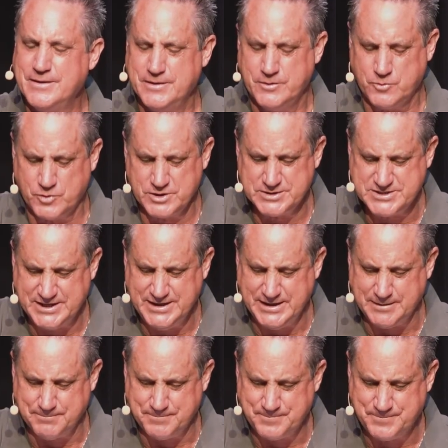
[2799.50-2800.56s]
We're a
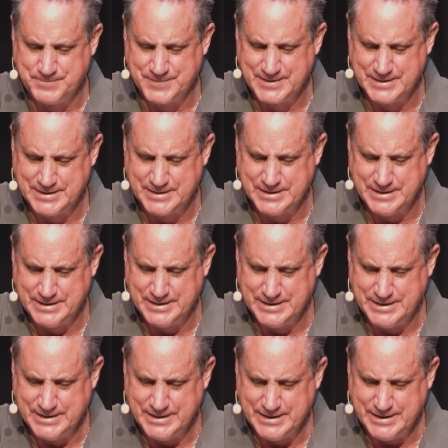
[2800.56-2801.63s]
team.
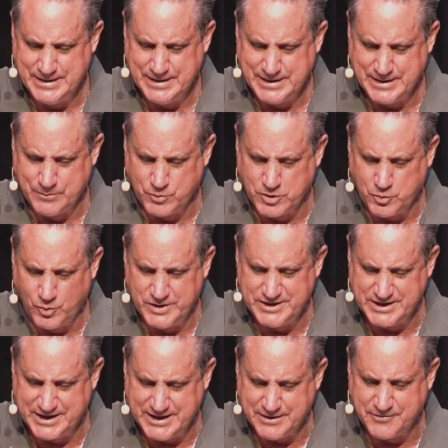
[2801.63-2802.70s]
And we're going
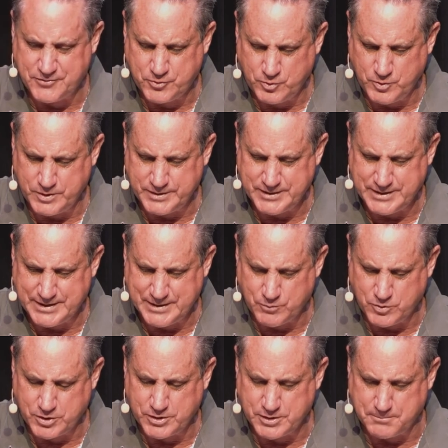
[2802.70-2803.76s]
to get through it, and
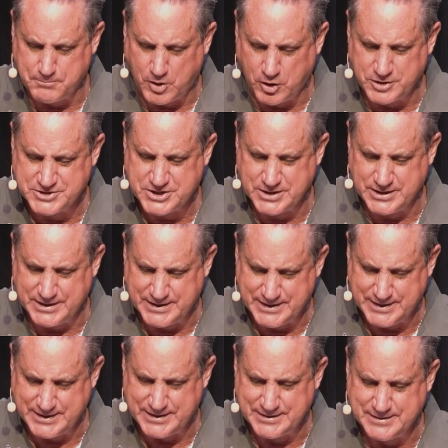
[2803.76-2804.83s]
we're going to march
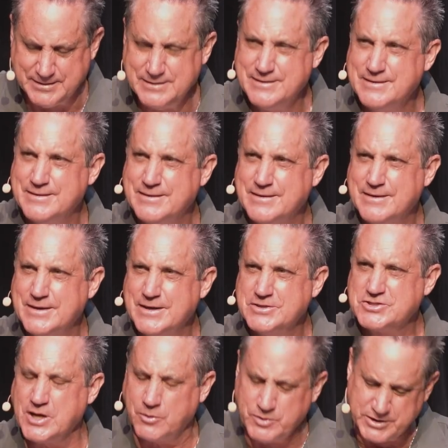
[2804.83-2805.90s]
ahead.
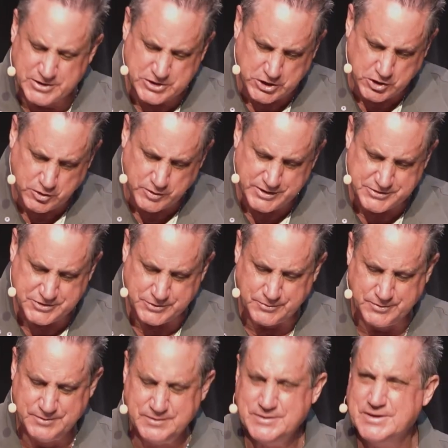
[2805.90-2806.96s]
So I want to encourage you,
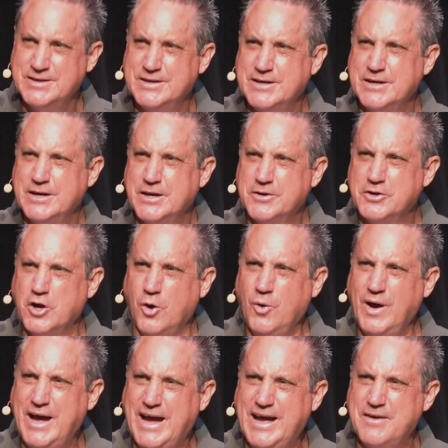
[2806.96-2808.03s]
go
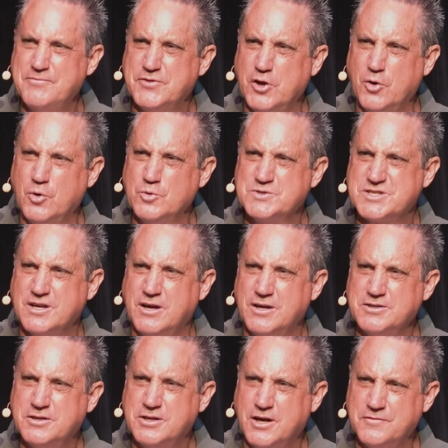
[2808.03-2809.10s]
have those
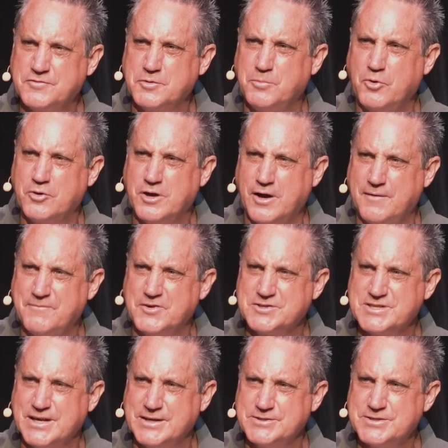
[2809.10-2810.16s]
uncomfortable
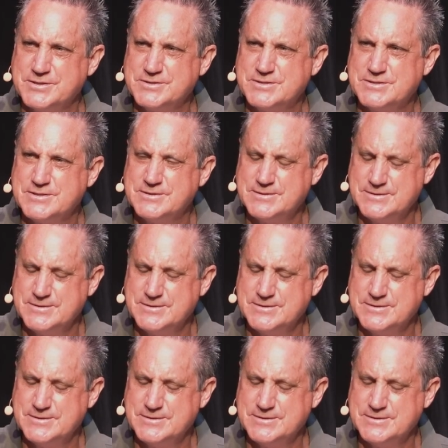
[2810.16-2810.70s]
conversations.